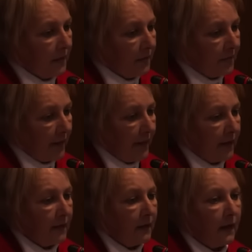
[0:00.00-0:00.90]
in
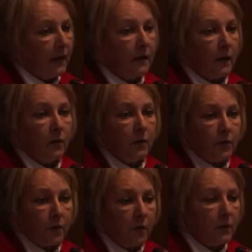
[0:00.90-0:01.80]
vain, and I was
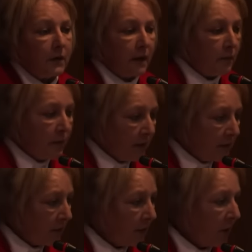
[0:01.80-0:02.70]
told 10 minutes
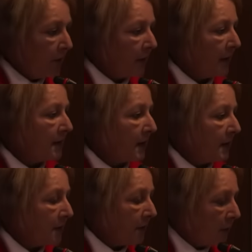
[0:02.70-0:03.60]
ago that
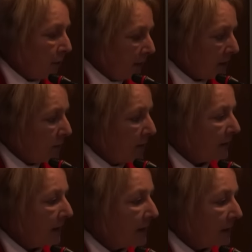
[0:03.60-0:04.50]
such request was
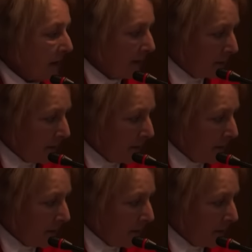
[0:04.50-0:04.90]
declined